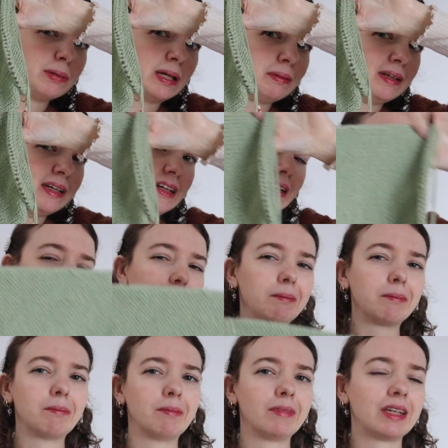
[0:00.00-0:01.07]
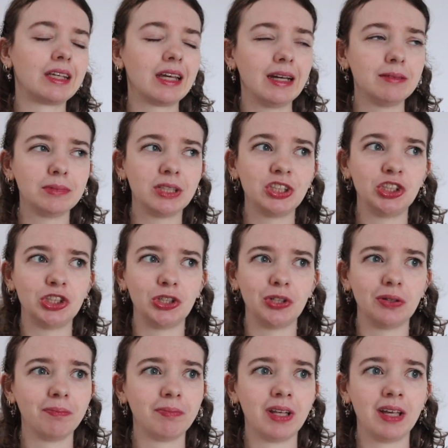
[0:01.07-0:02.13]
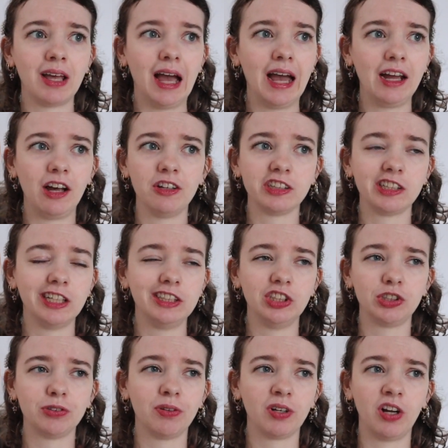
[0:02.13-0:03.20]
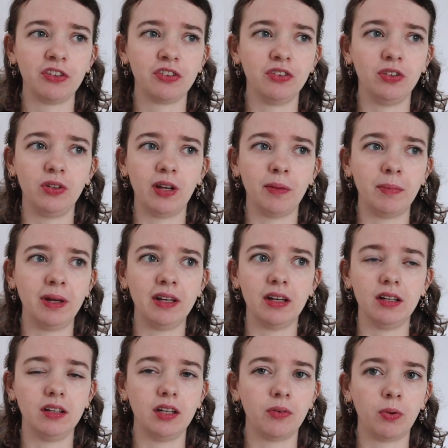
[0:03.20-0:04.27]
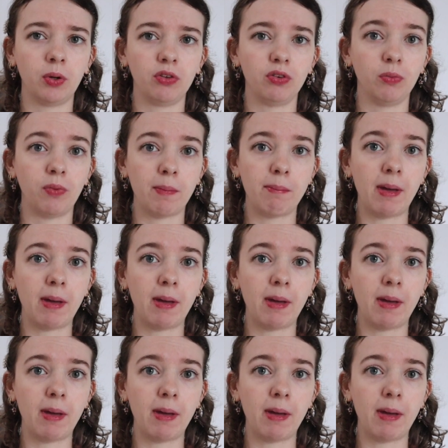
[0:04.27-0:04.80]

maybe. I'm not sure. I honestly just forgot to do them and I didn't want to rip